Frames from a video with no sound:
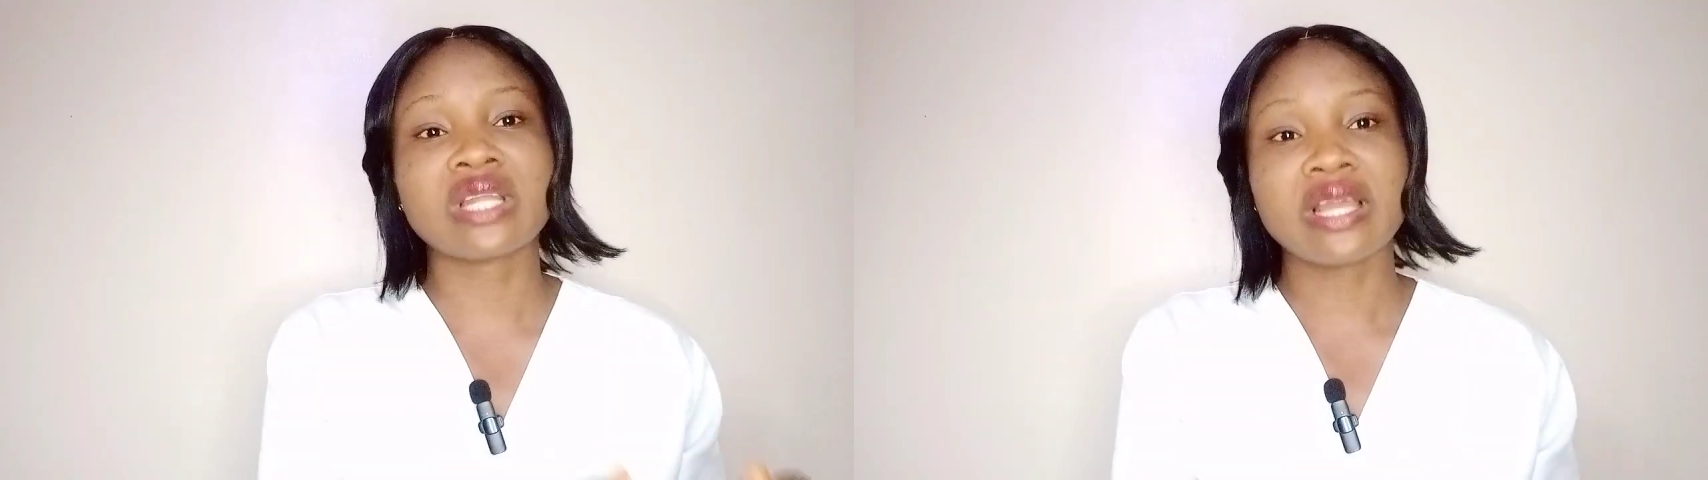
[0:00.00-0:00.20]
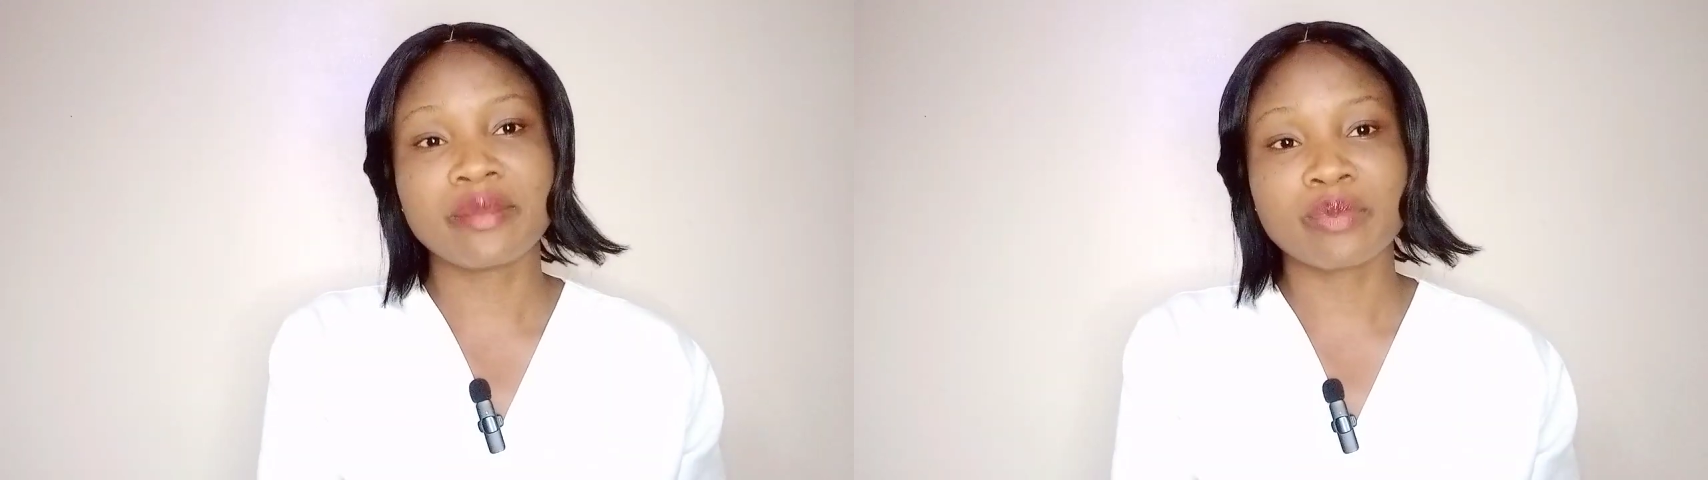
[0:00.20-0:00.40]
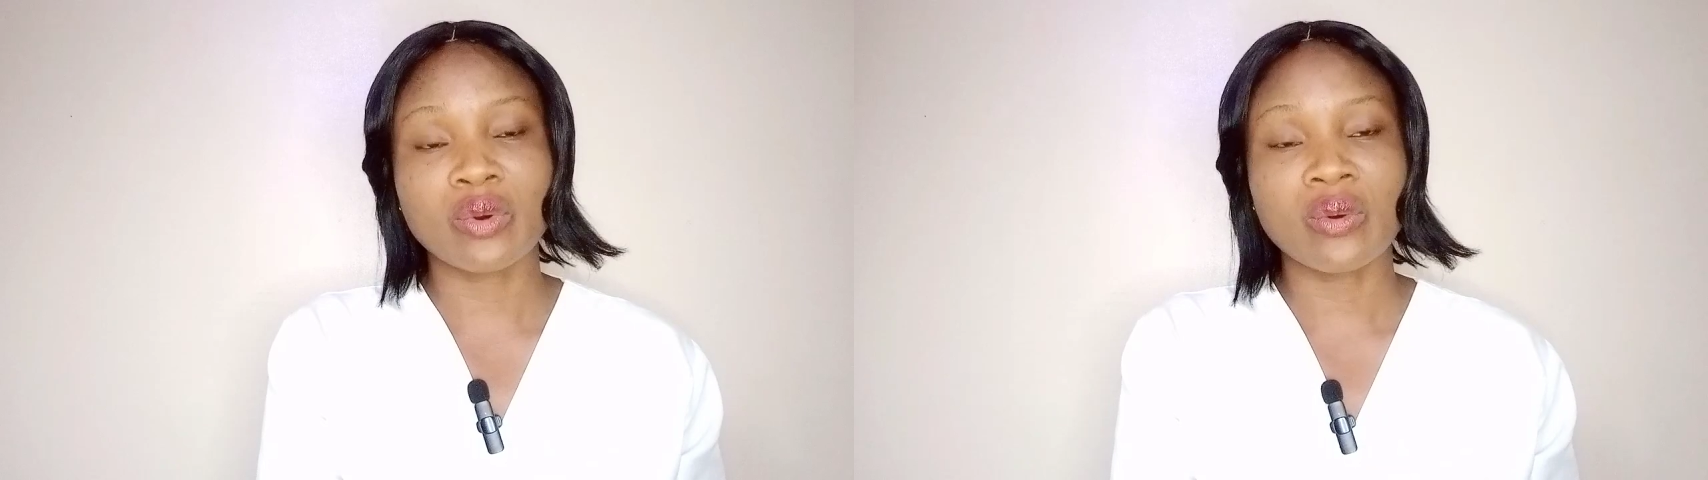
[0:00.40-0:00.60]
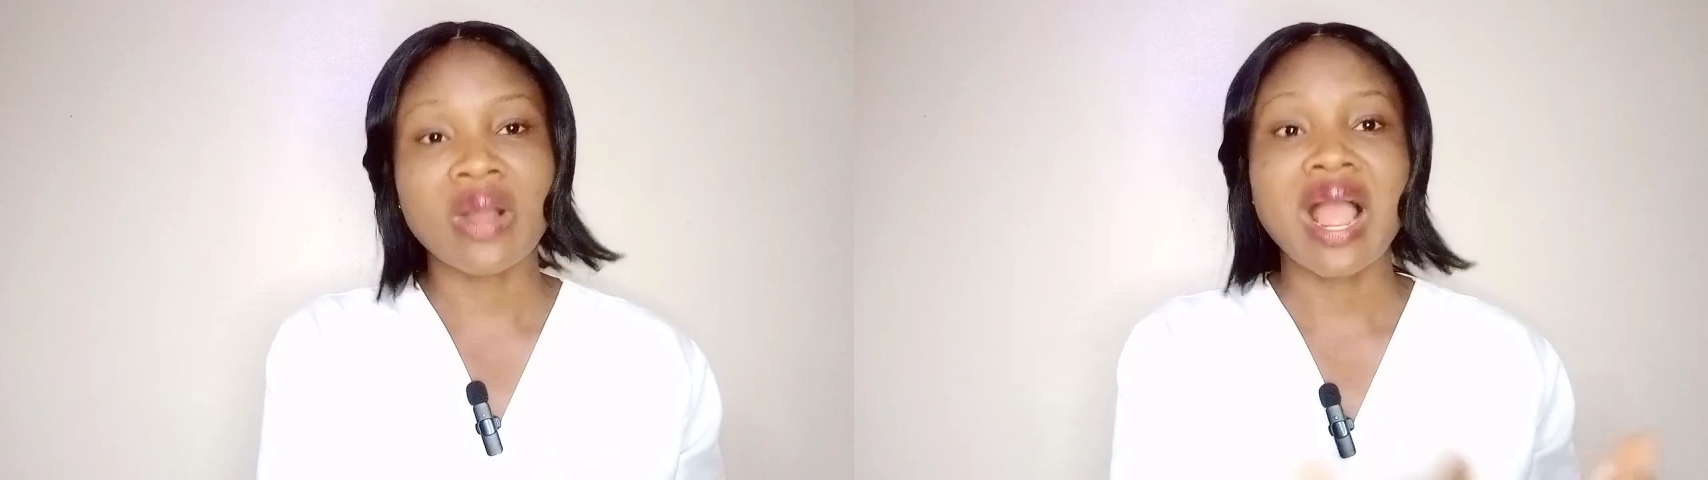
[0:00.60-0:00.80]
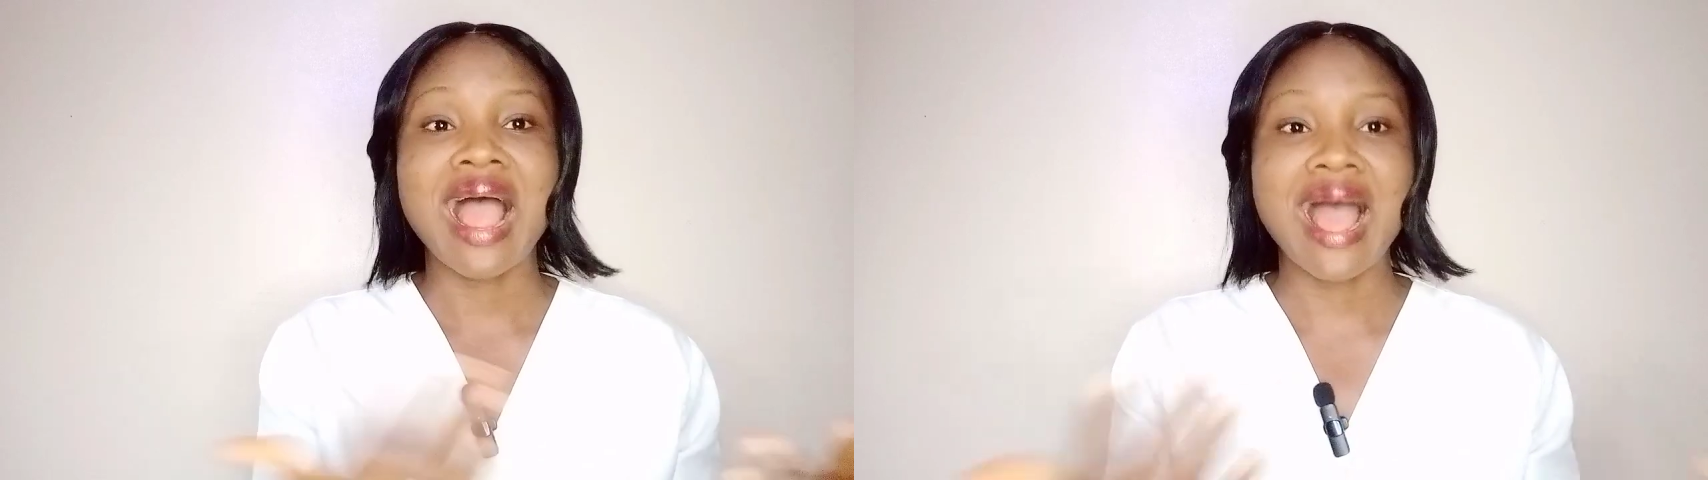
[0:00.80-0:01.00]
labor
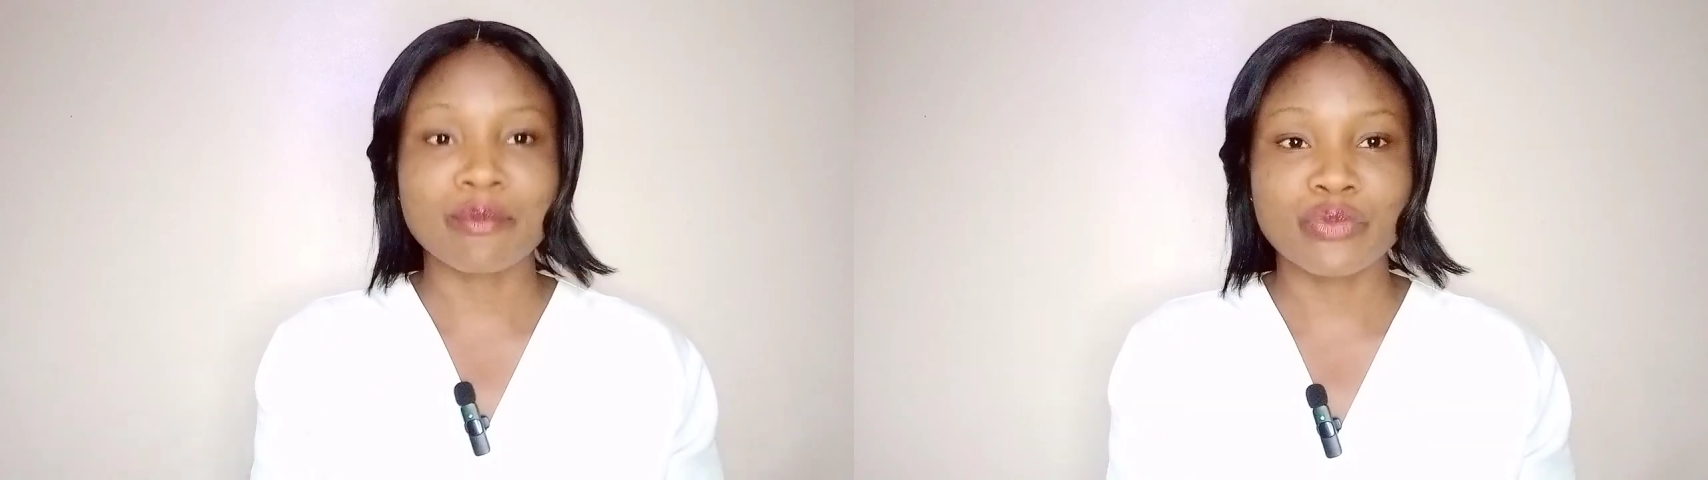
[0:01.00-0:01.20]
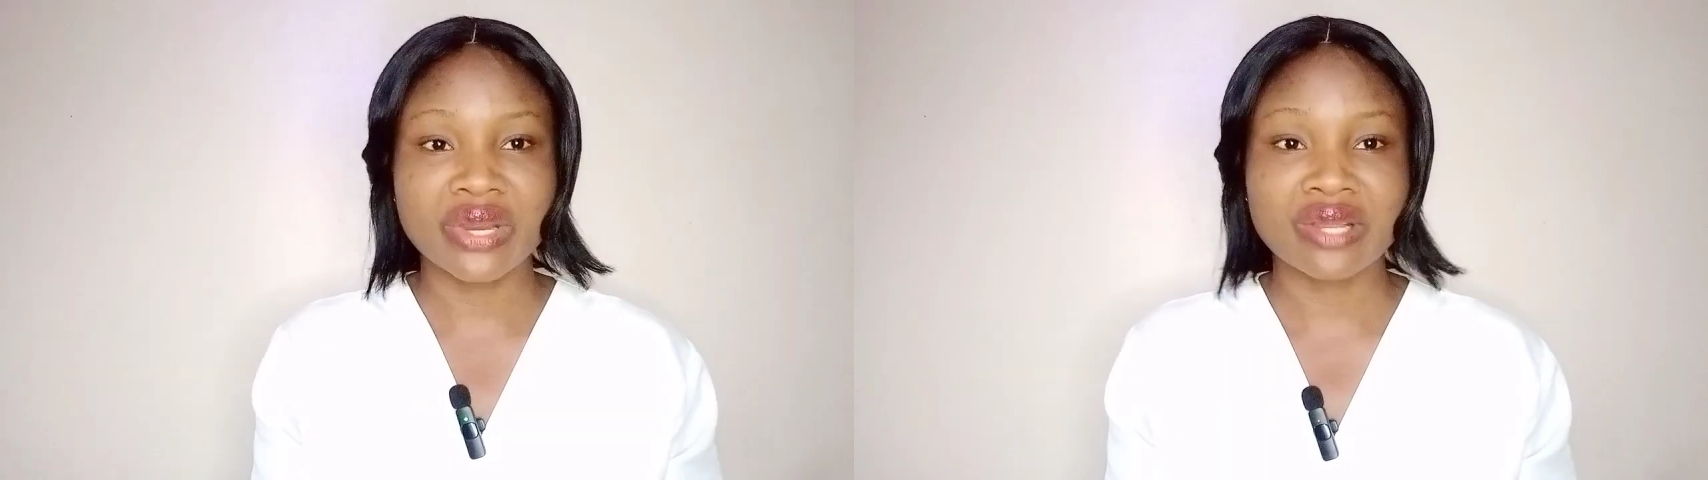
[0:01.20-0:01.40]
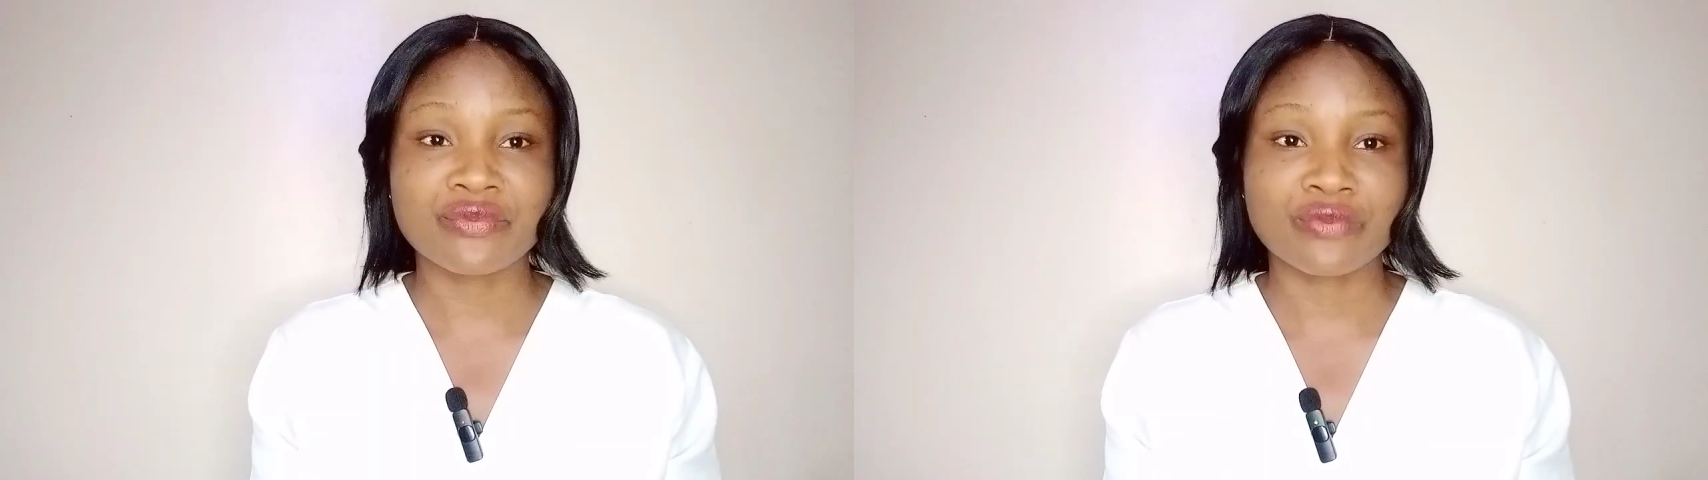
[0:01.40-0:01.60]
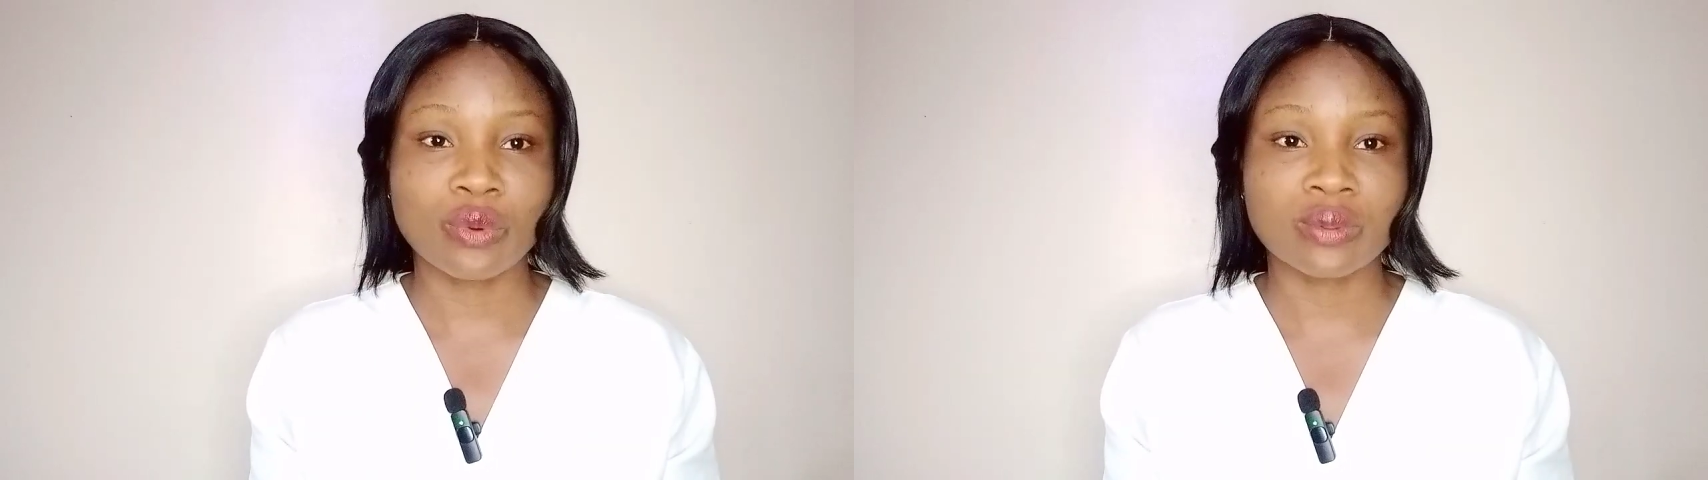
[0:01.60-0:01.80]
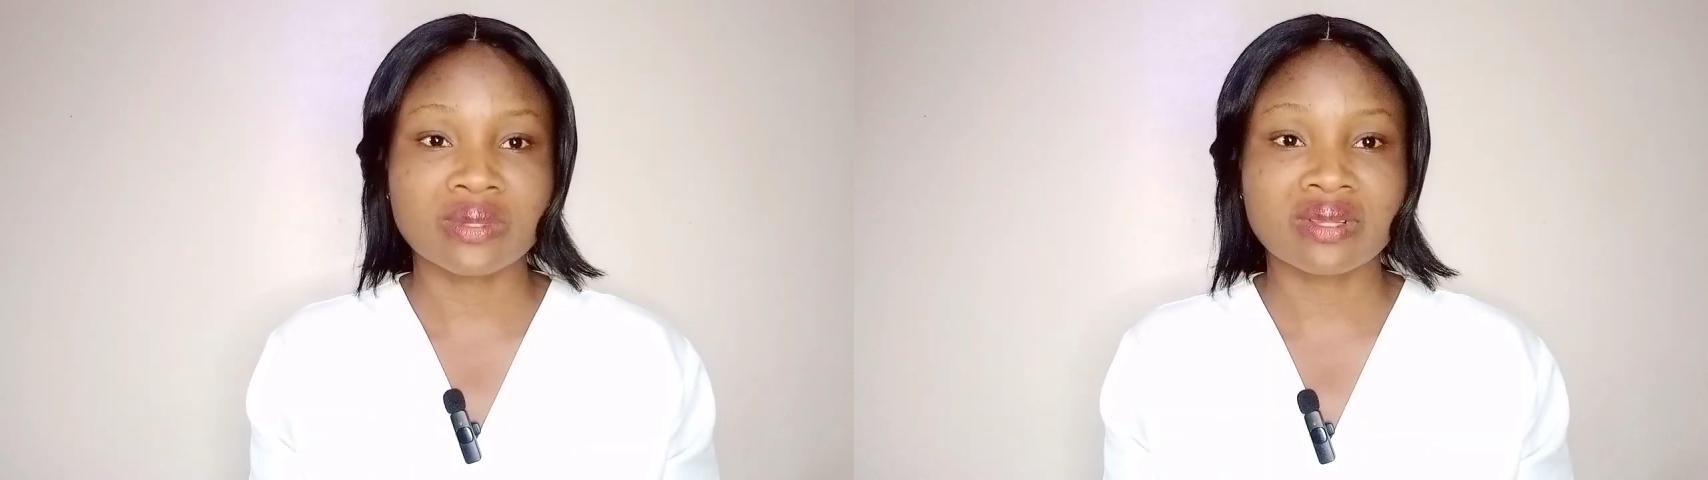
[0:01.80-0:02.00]
and brings
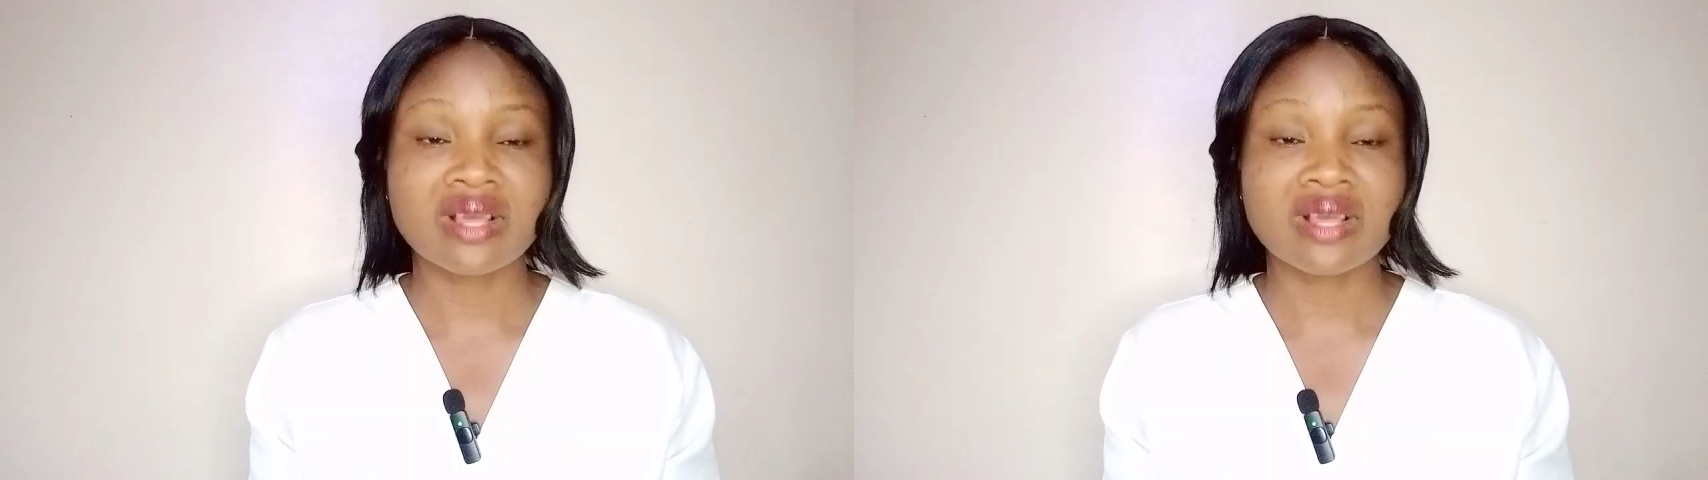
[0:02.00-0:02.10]
forth.